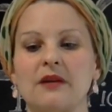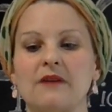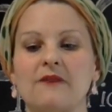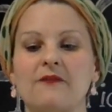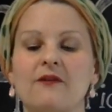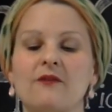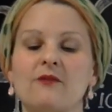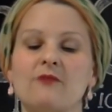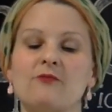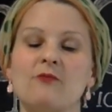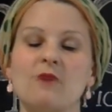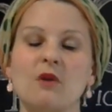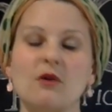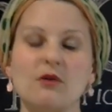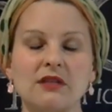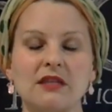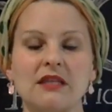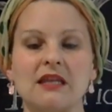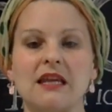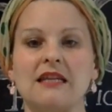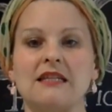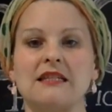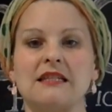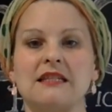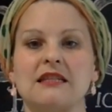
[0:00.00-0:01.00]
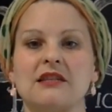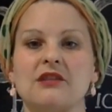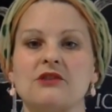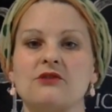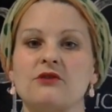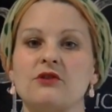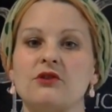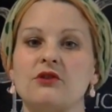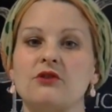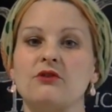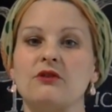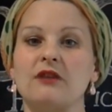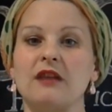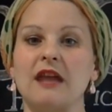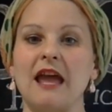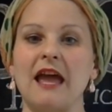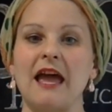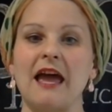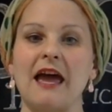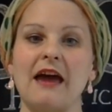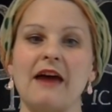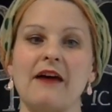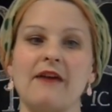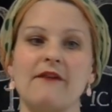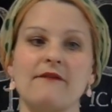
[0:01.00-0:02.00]
for most of the 18th century, you can
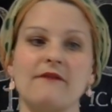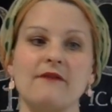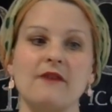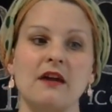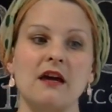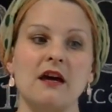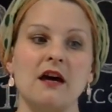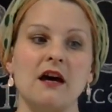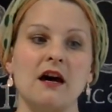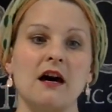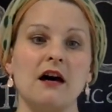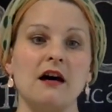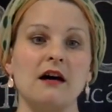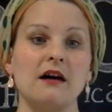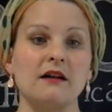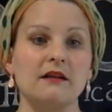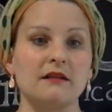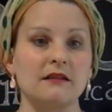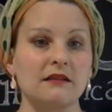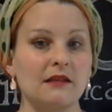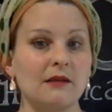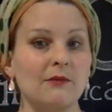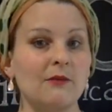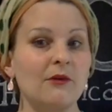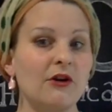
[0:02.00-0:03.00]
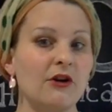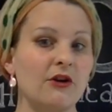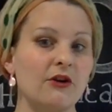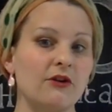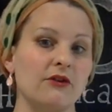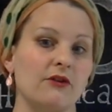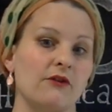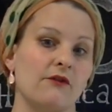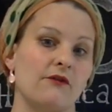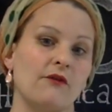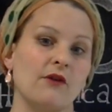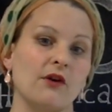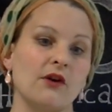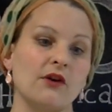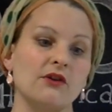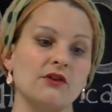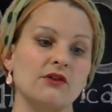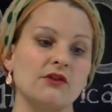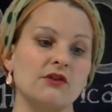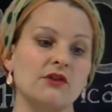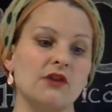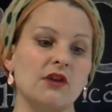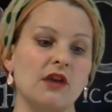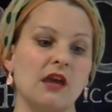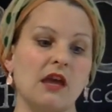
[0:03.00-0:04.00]
have a stomacher in the
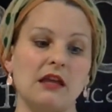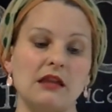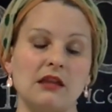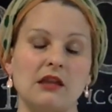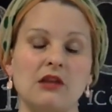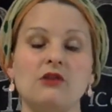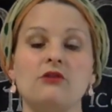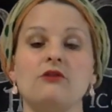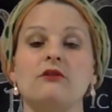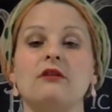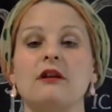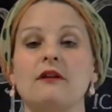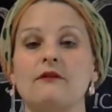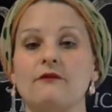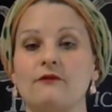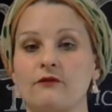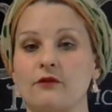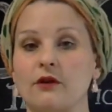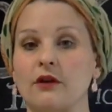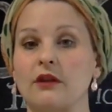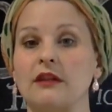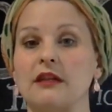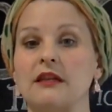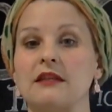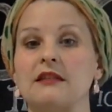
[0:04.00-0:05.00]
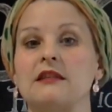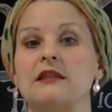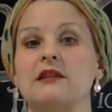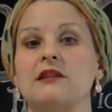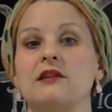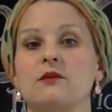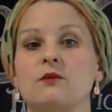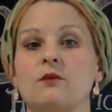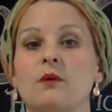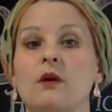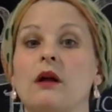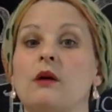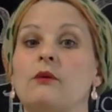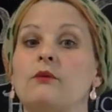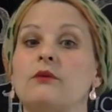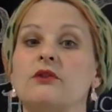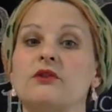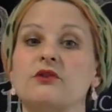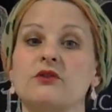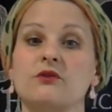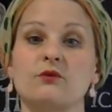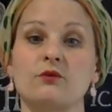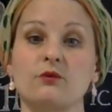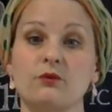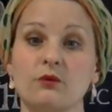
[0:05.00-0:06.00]
front, and then you can have front lacing as well,
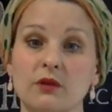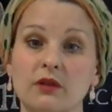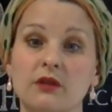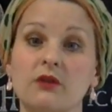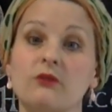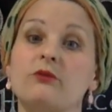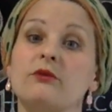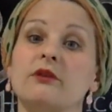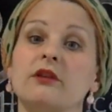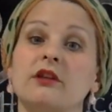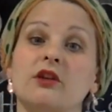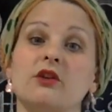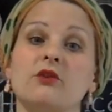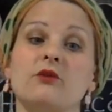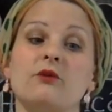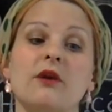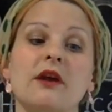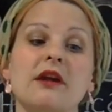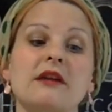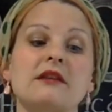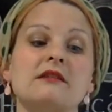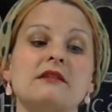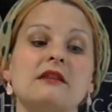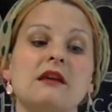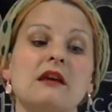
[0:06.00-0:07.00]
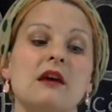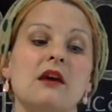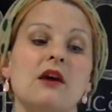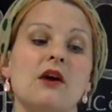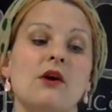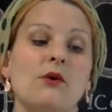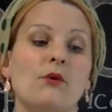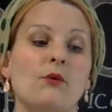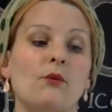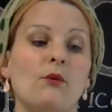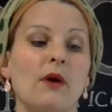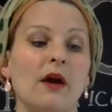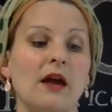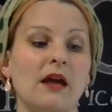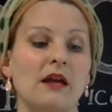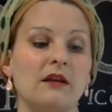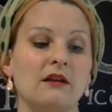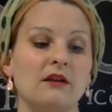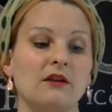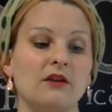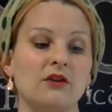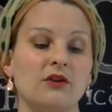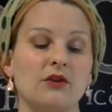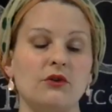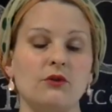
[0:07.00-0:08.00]
which is really, really great when
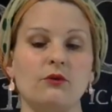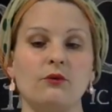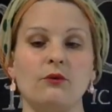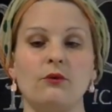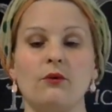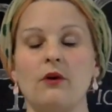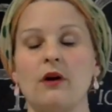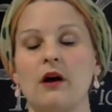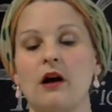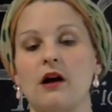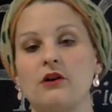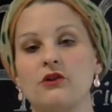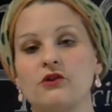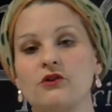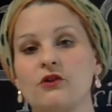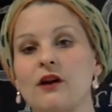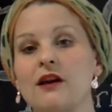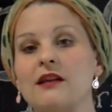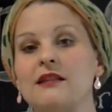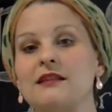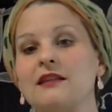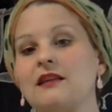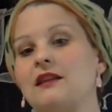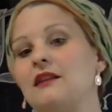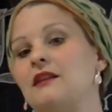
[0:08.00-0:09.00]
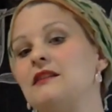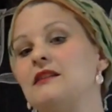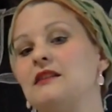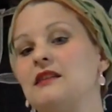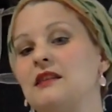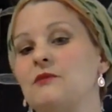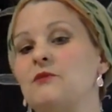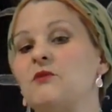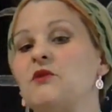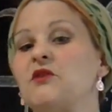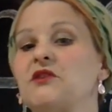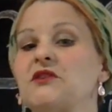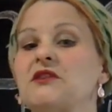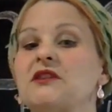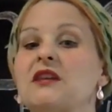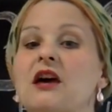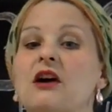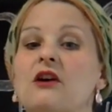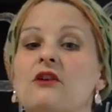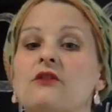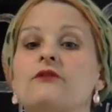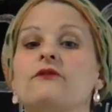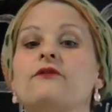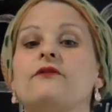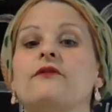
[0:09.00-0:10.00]
you are trying to get into them
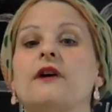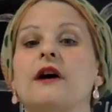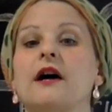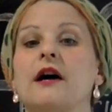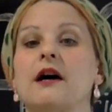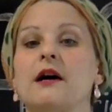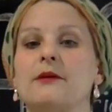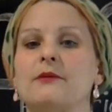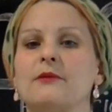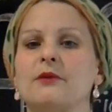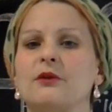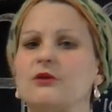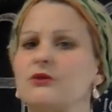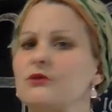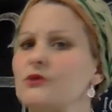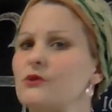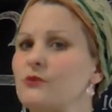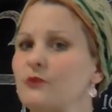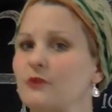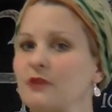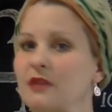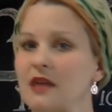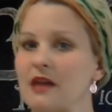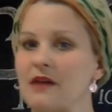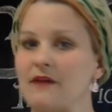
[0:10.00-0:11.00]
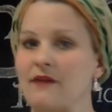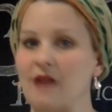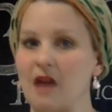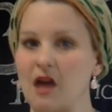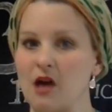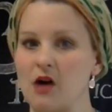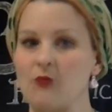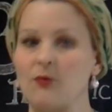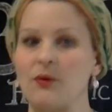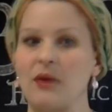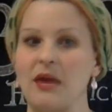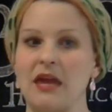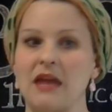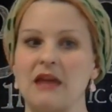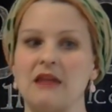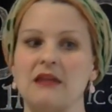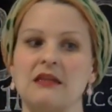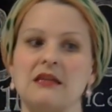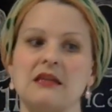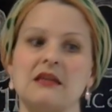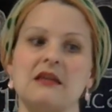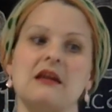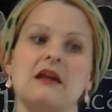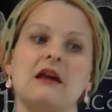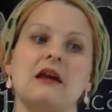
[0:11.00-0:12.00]
yourself, or don't really have help
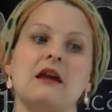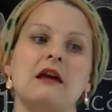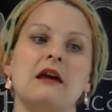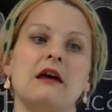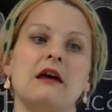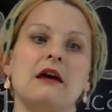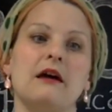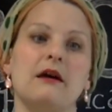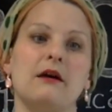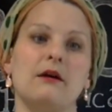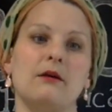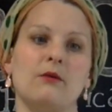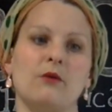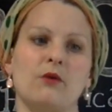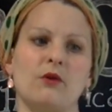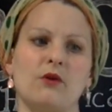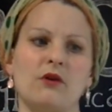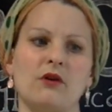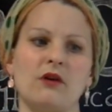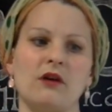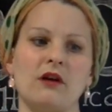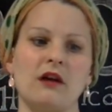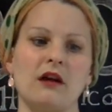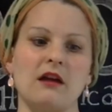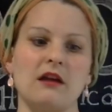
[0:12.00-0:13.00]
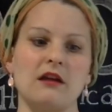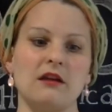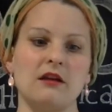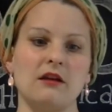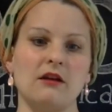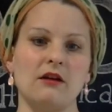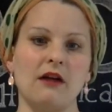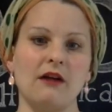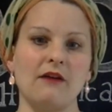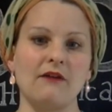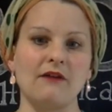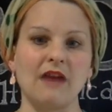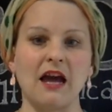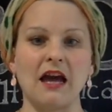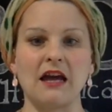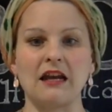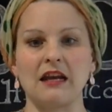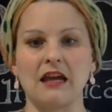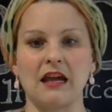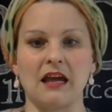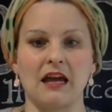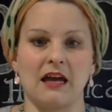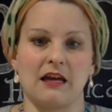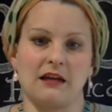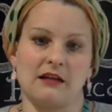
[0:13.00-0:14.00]
handy, or you know, have kind
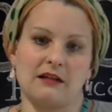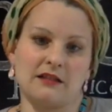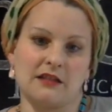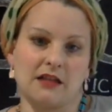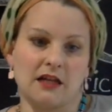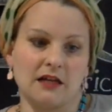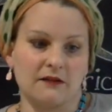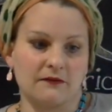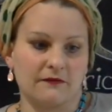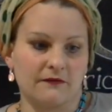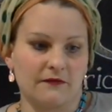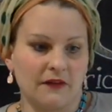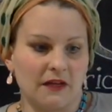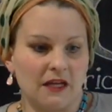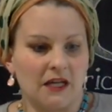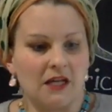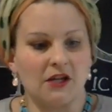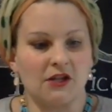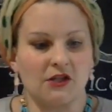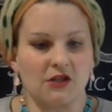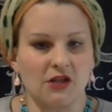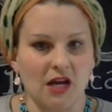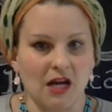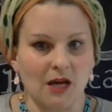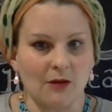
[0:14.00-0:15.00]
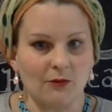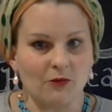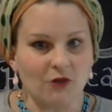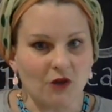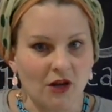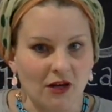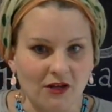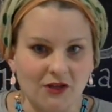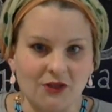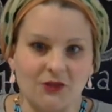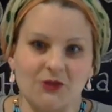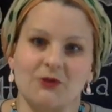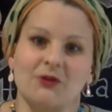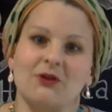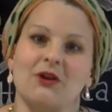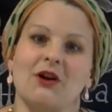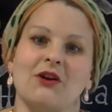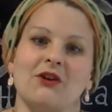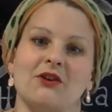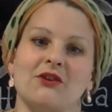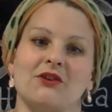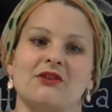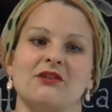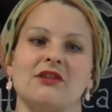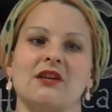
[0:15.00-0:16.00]
of had a tough job trying to do it all
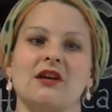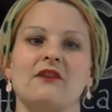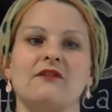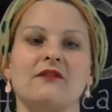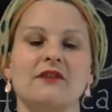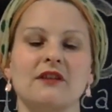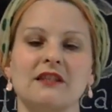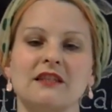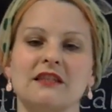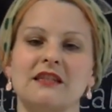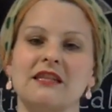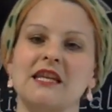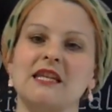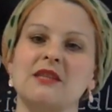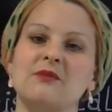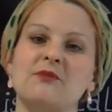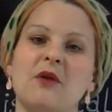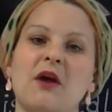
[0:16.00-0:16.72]
yourself, because it takes